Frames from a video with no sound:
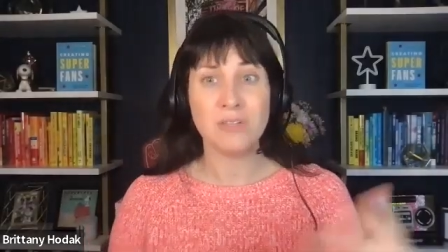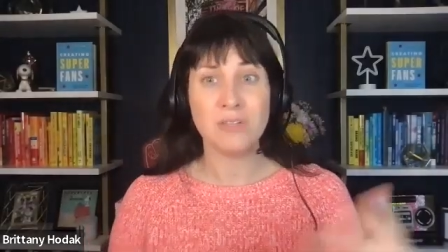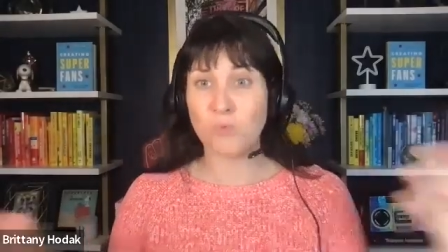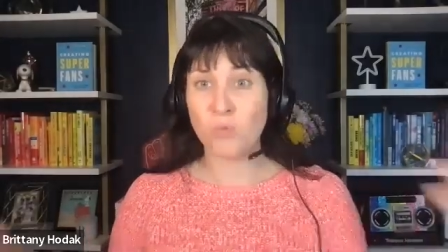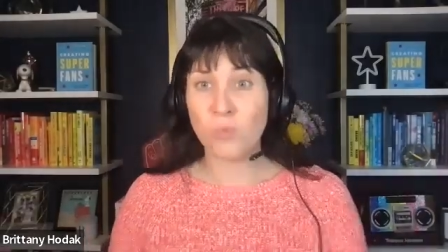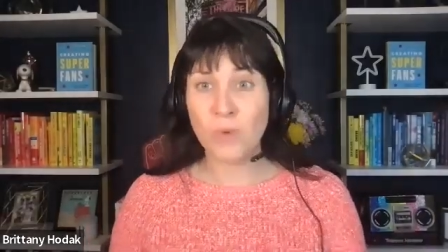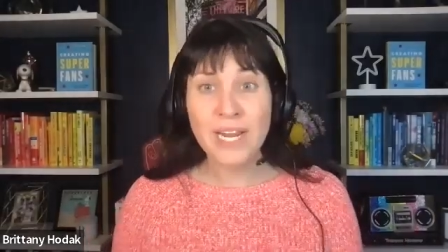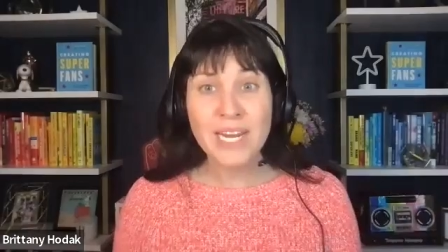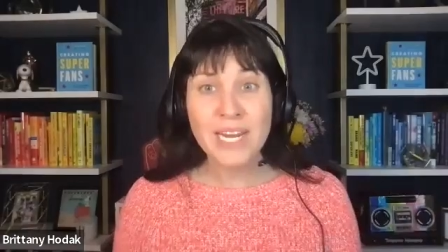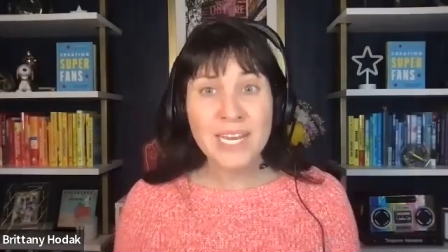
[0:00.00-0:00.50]

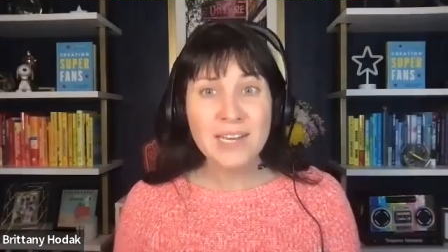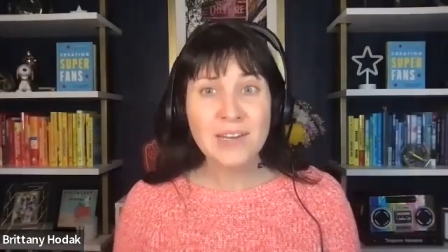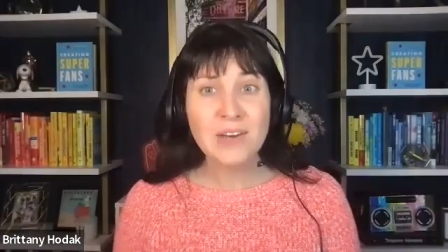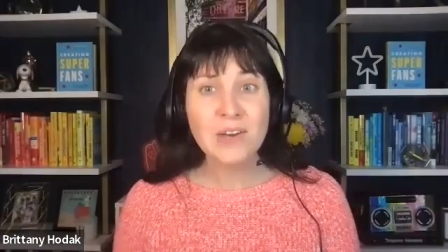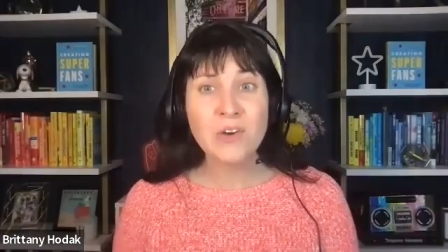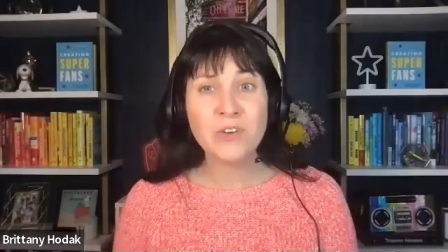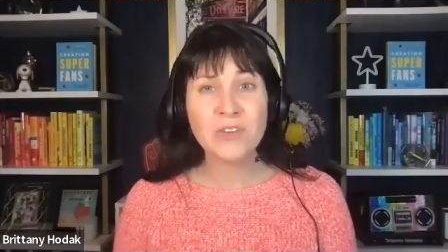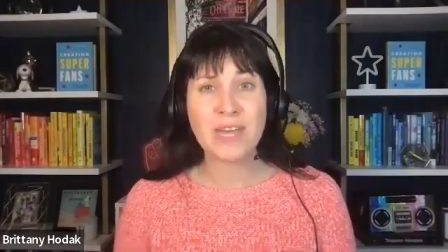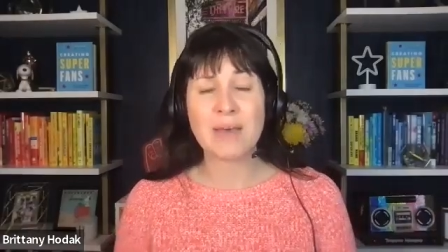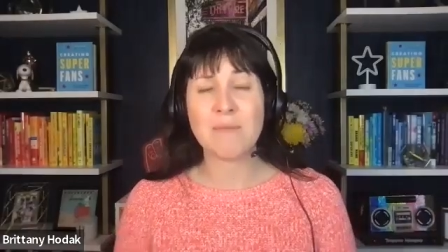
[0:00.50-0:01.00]

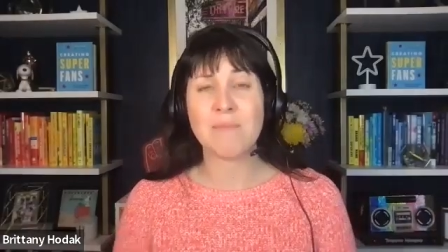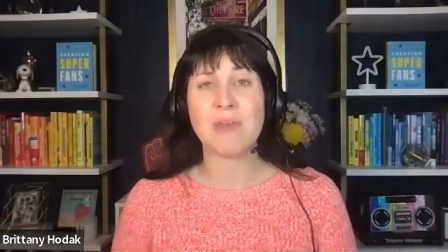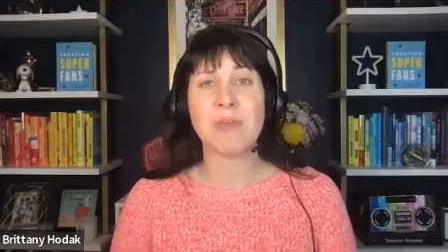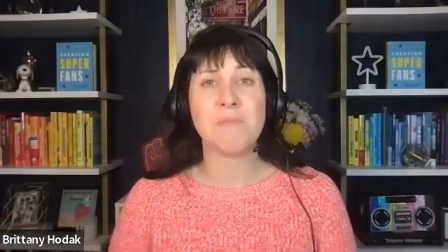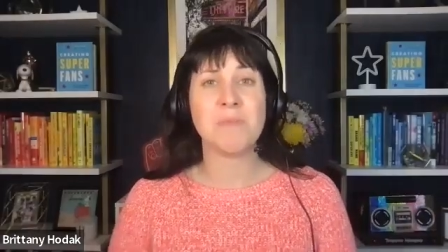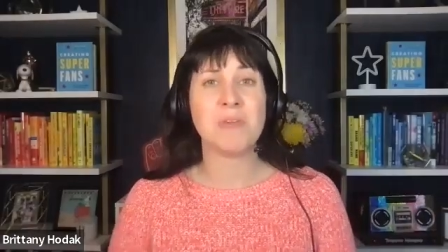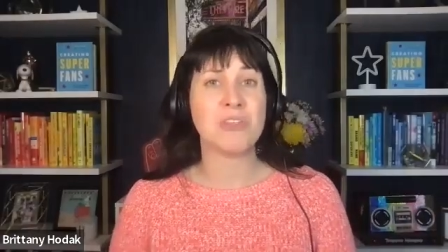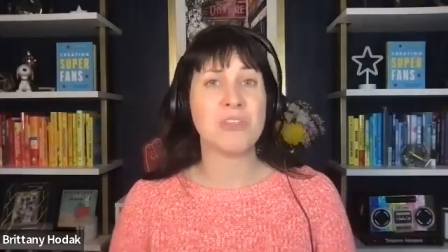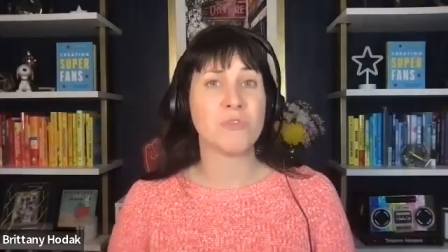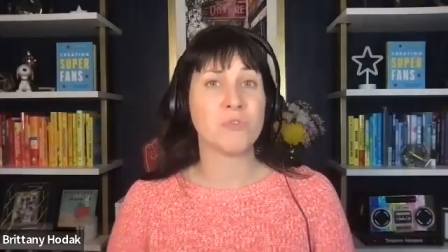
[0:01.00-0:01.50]
radio, that may
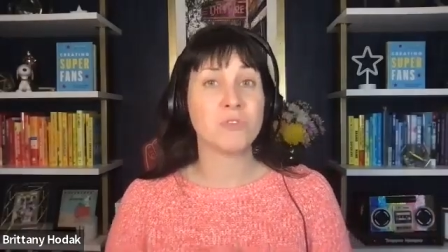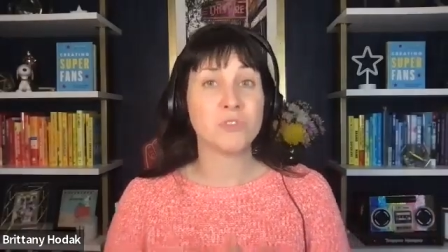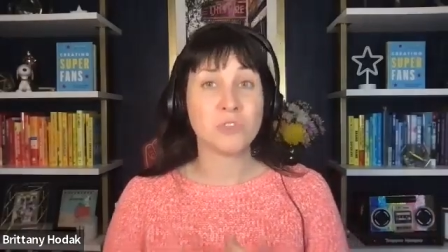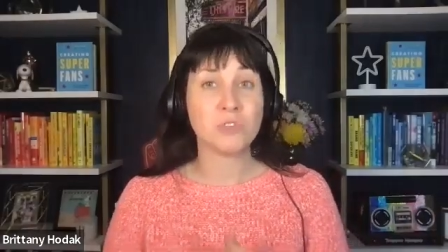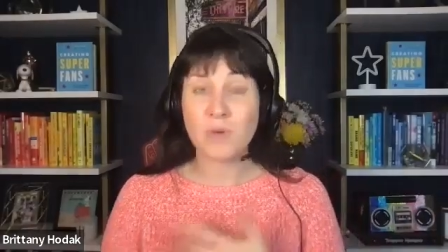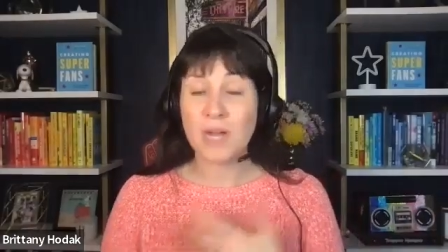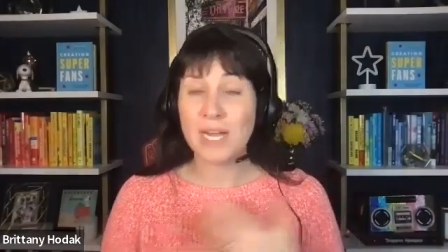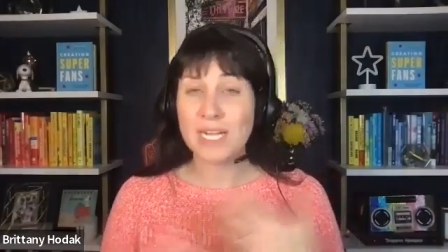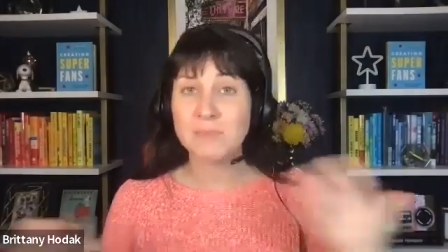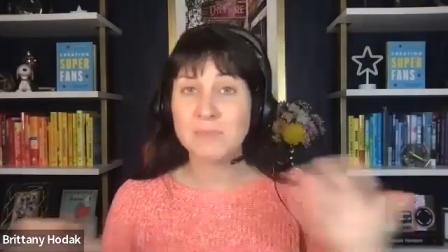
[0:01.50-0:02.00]
be through
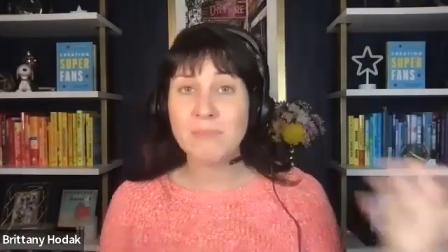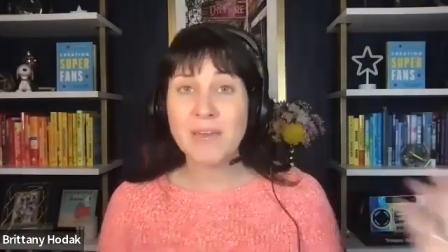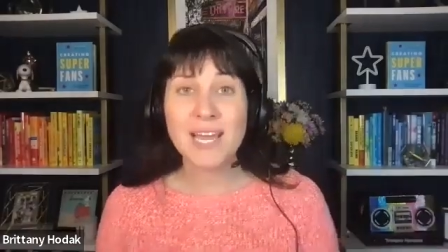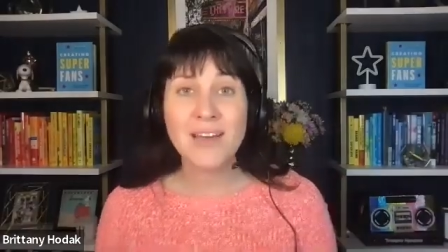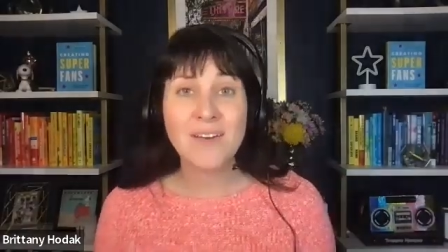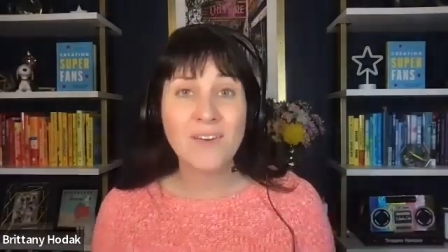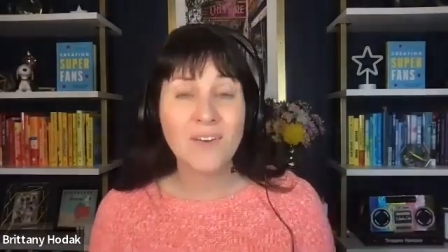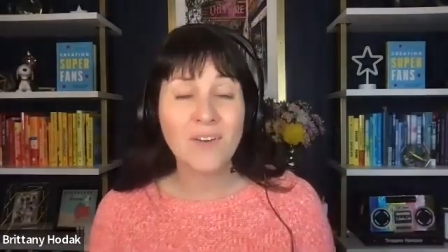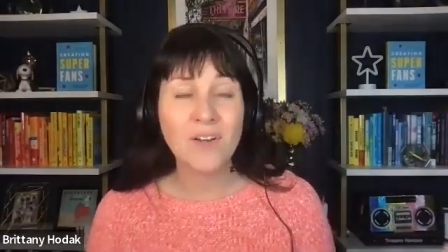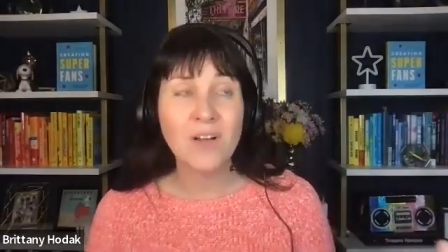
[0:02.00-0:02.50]
direct
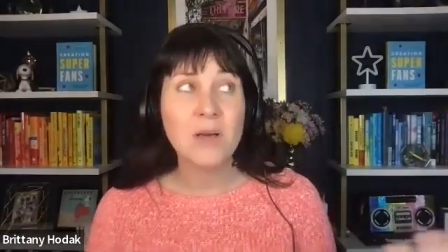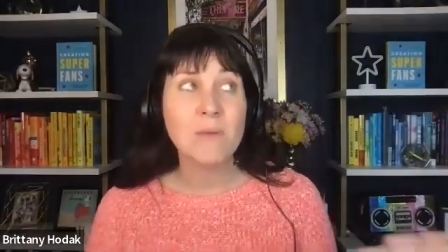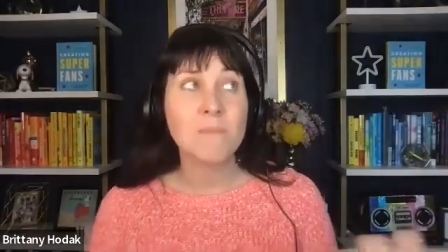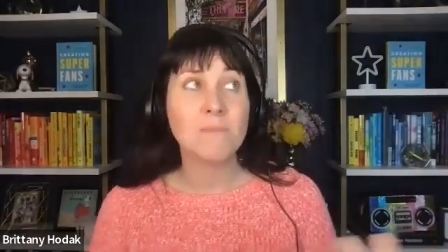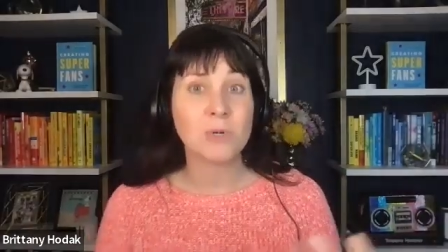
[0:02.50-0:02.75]
mail.